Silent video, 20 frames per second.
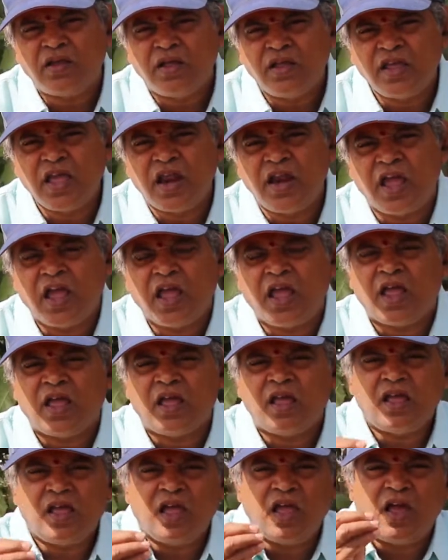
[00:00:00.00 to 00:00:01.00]
any
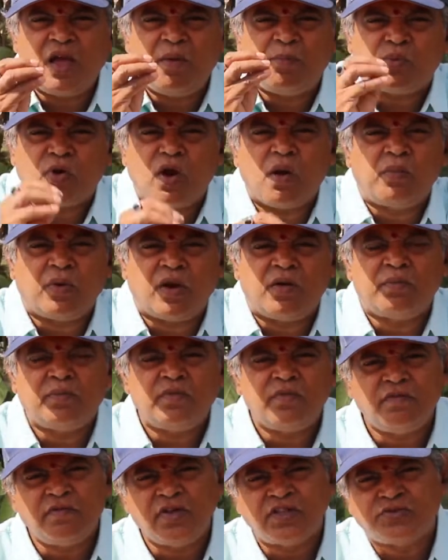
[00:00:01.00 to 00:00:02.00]
problem
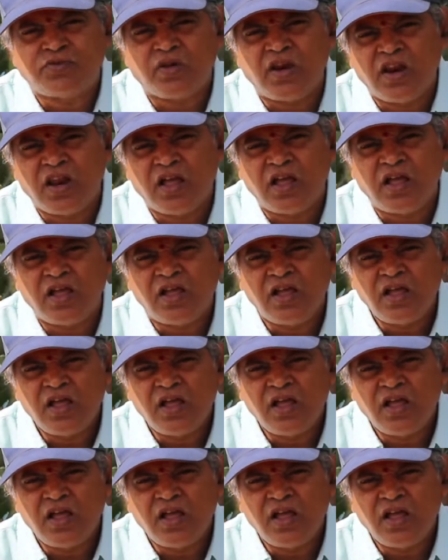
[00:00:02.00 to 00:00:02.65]
which will